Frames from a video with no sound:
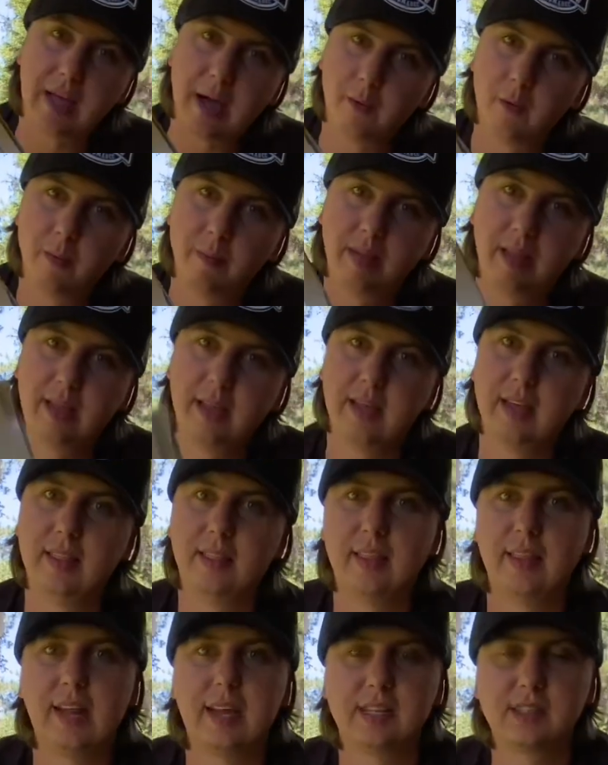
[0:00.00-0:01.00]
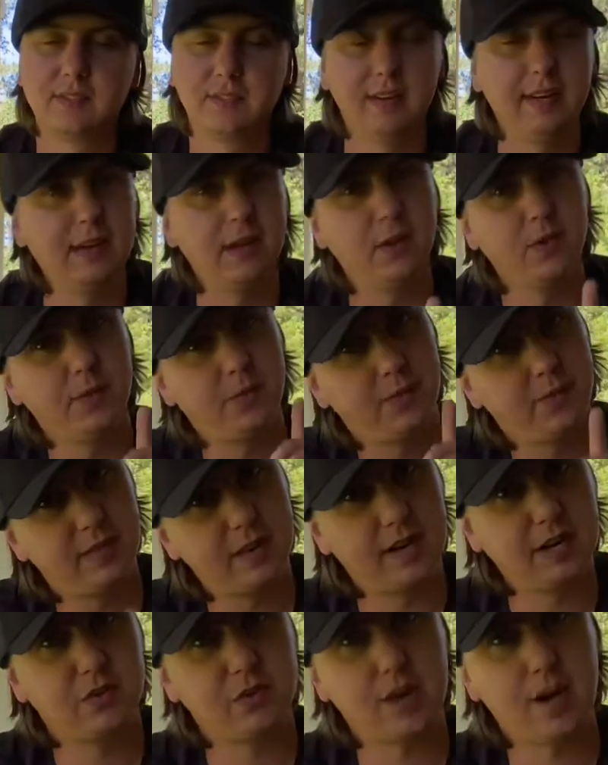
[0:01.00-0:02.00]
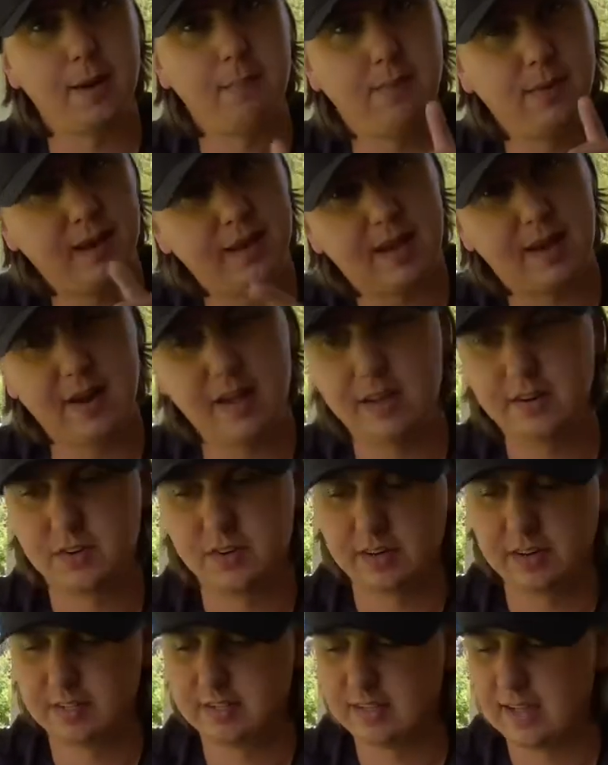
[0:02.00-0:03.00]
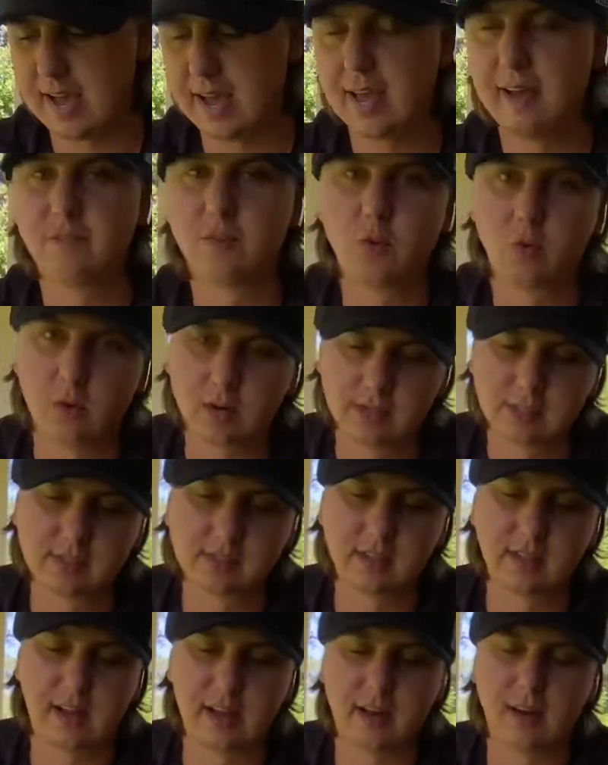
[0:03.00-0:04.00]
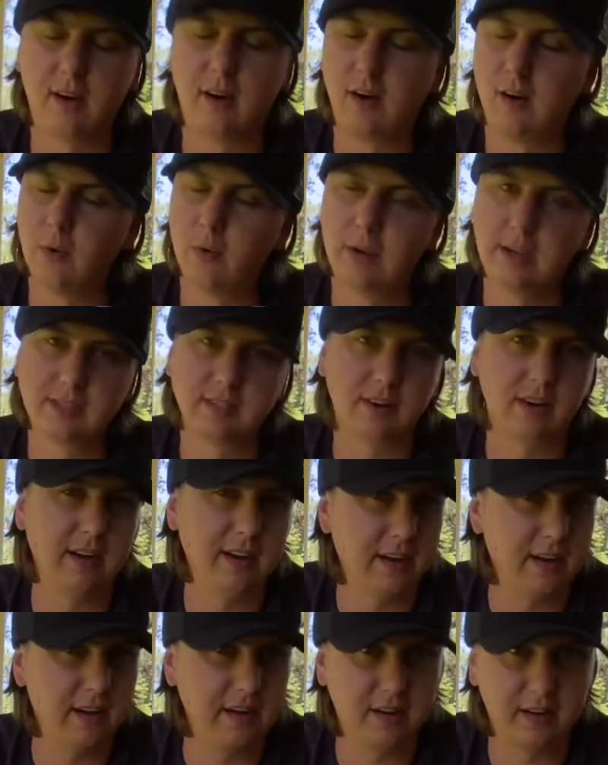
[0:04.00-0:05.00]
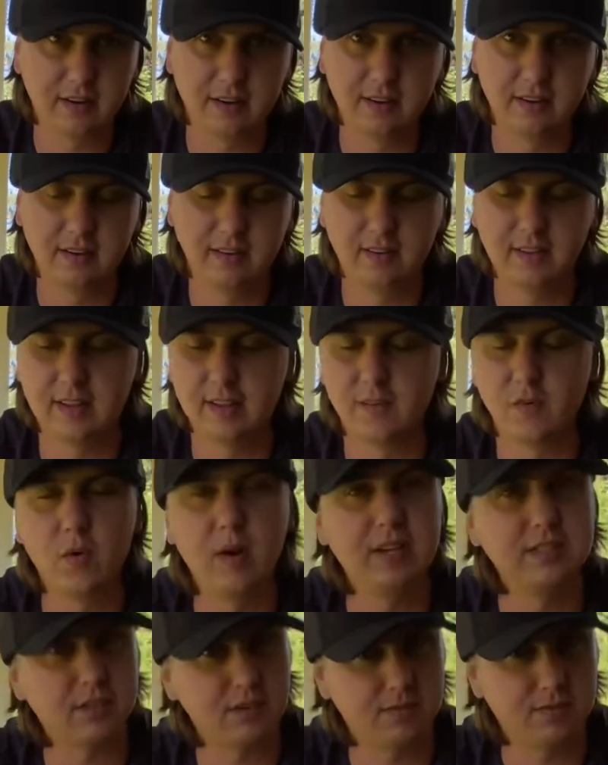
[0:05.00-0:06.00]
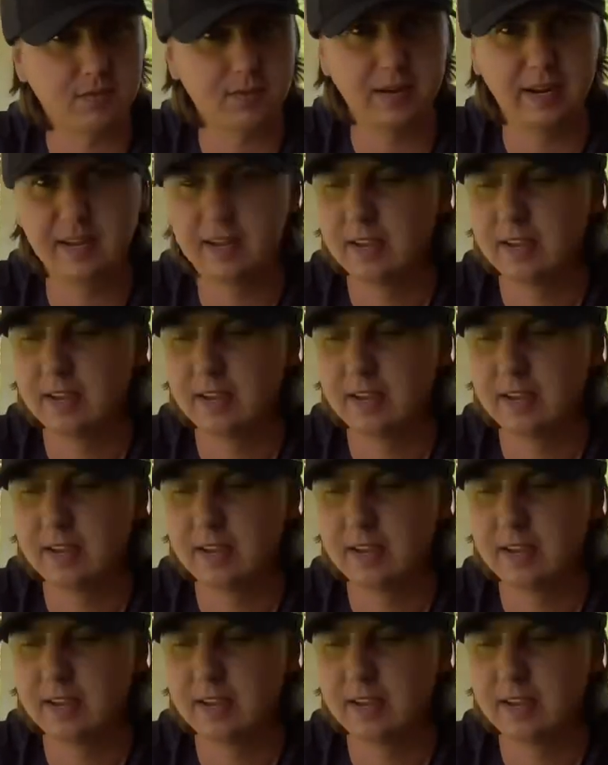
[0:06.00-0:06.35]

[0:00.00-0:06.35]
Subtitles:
will be in the next video that I drop, and how to enter into that. Of course, like always, our giveaways are free